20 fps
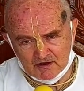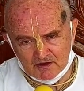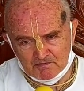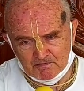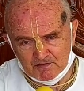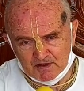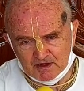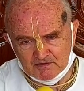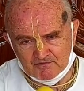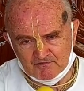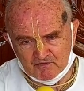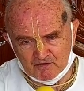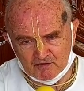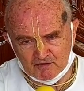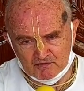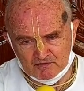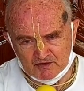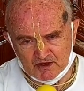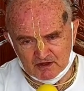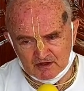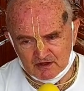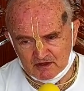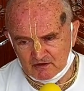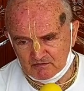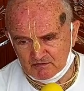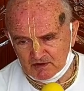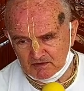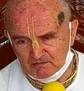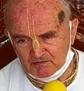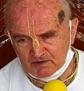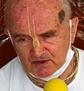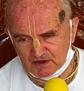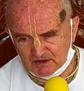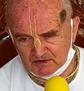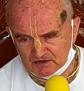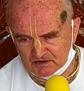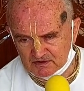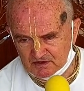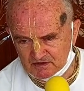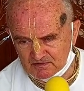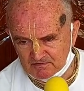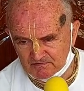platform than human beings.